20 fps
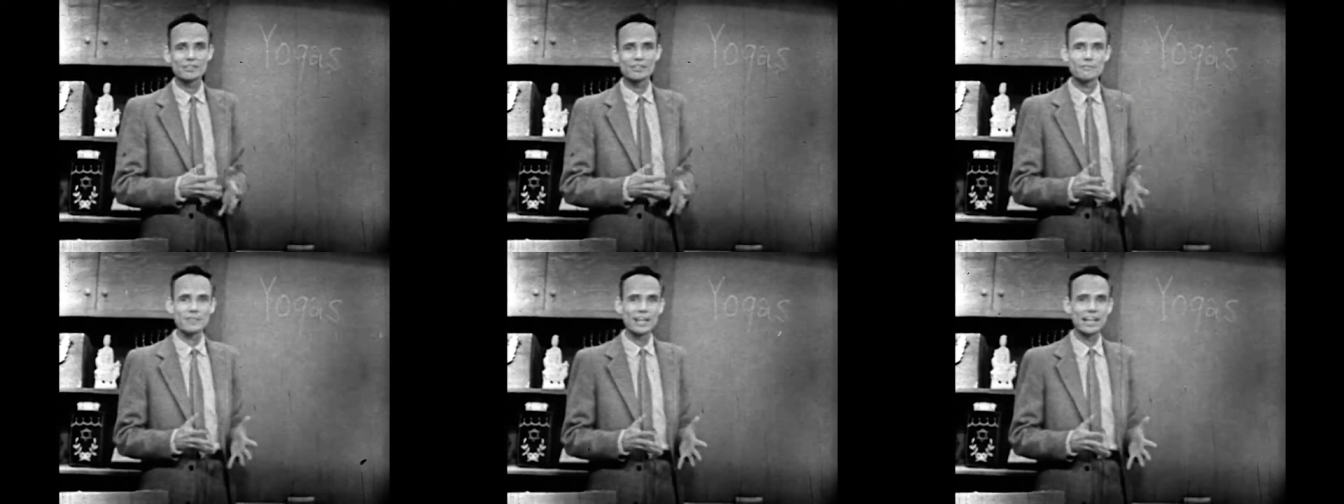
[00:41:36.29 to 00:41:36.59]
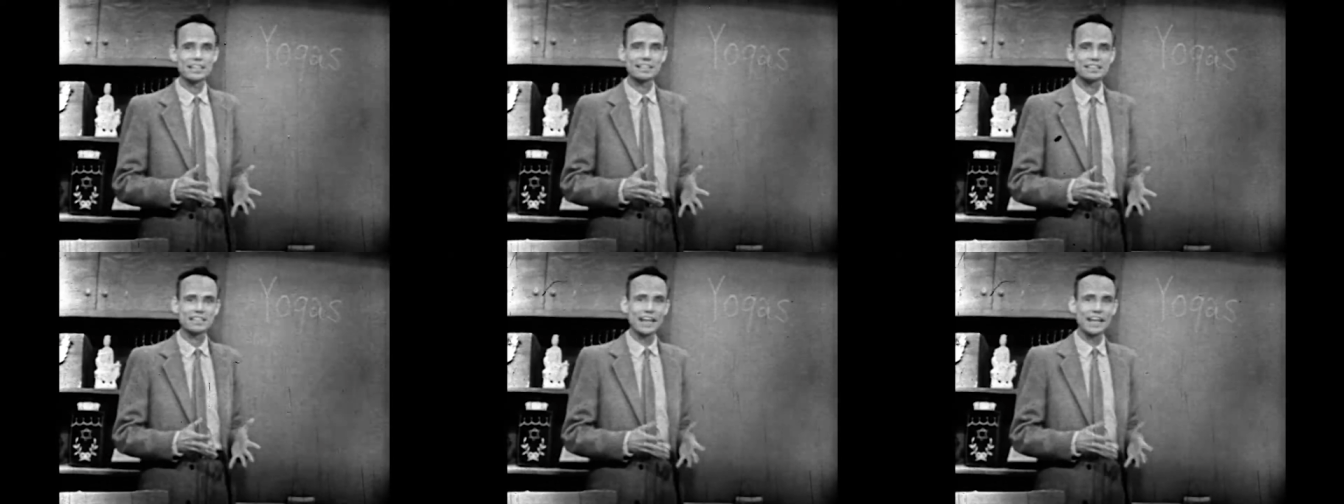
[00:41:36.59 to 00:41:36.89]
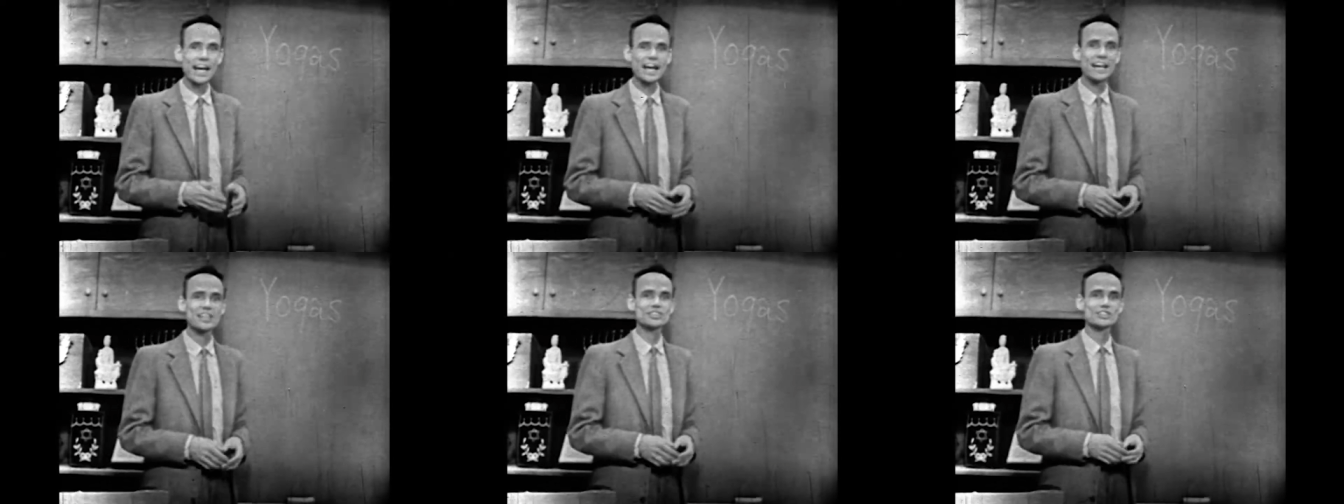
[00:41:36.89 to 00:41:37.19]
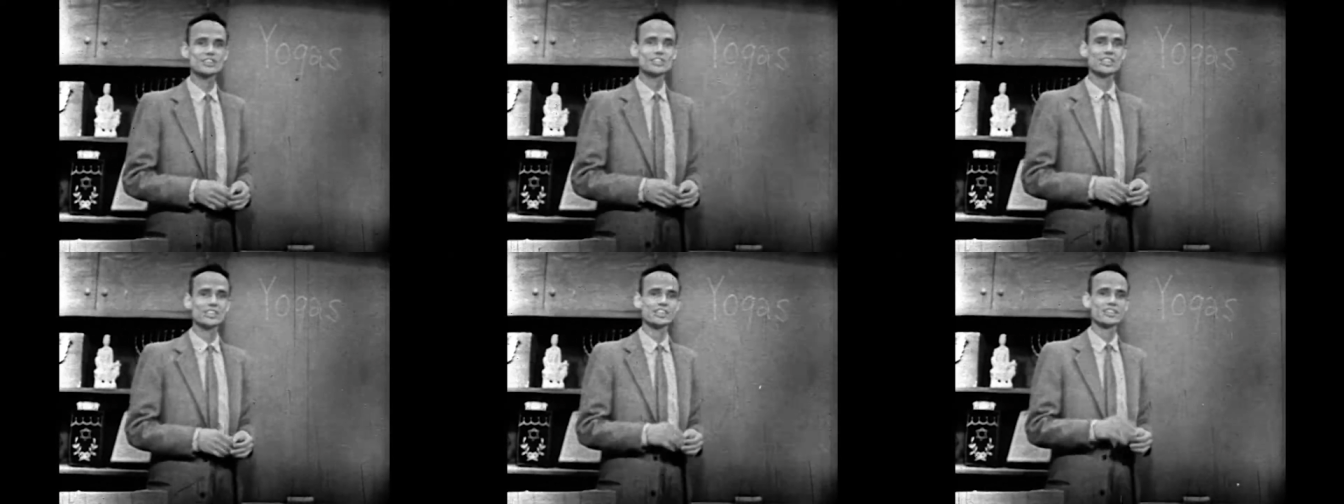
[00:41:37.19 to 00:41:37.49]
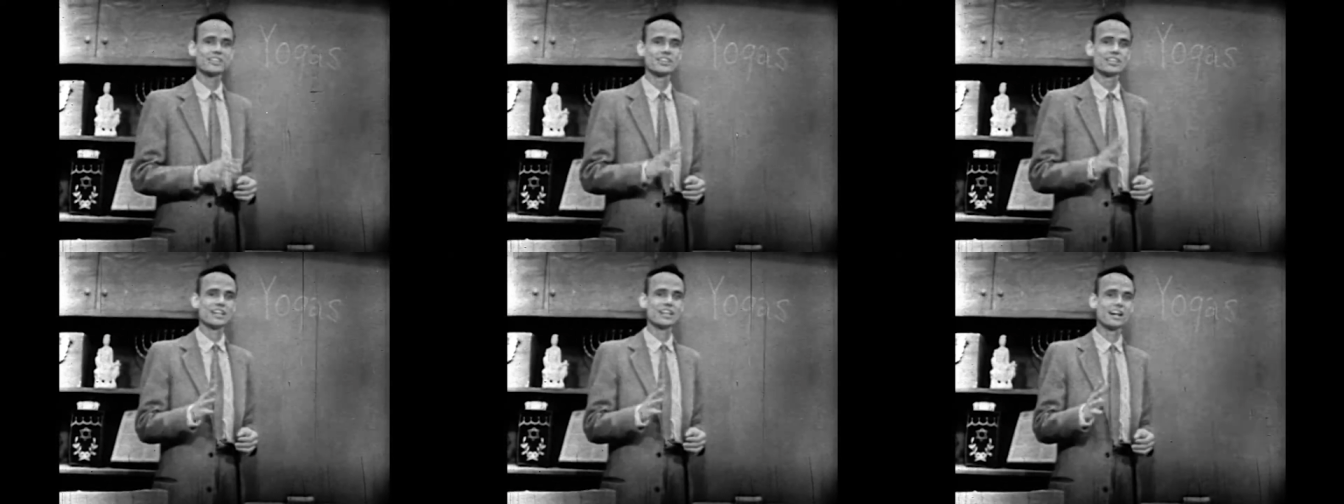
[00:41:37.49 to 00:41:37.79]
the
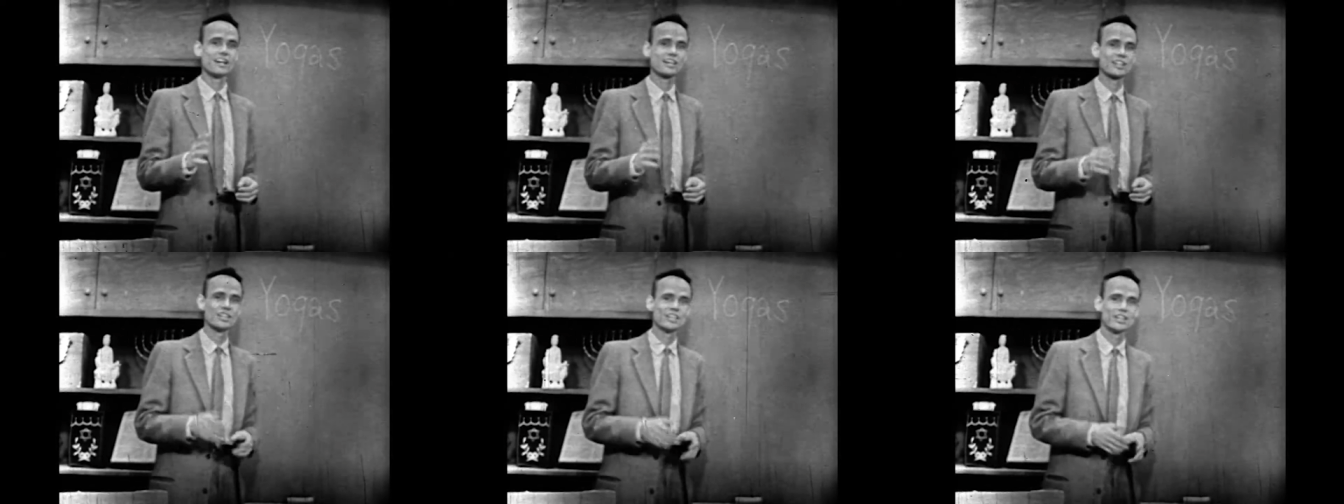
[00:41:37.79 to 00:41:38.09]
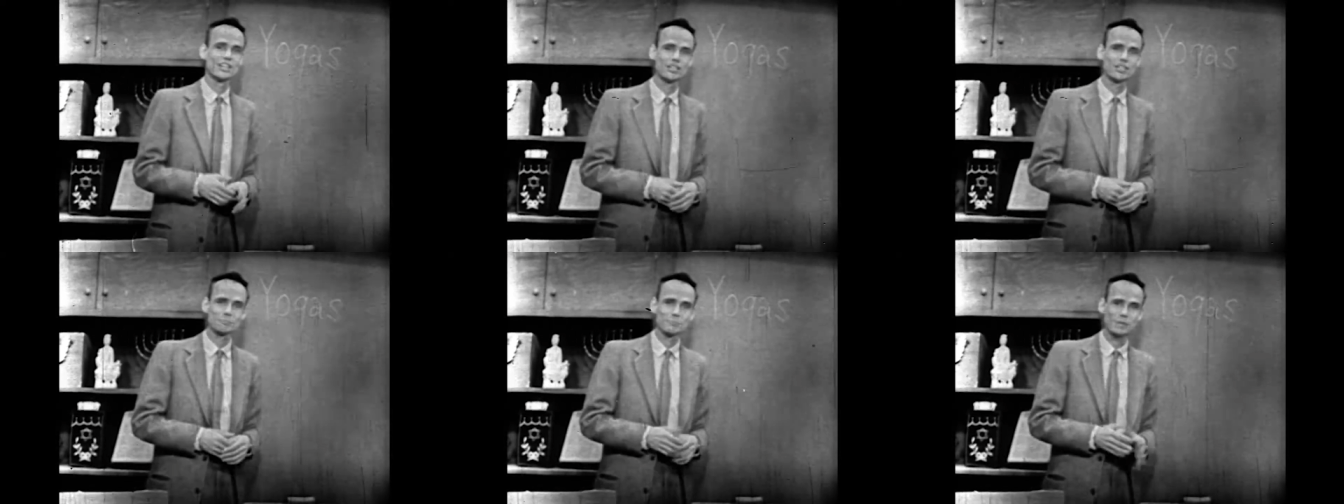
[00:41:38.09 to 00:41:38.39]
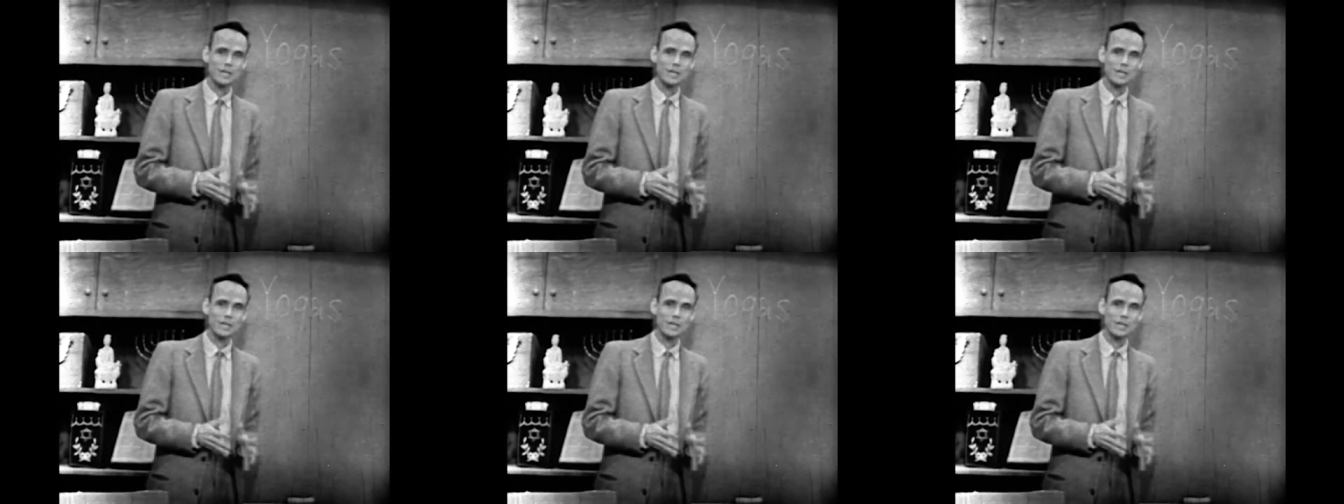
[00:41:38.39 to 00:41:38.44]
fantastic, the occult,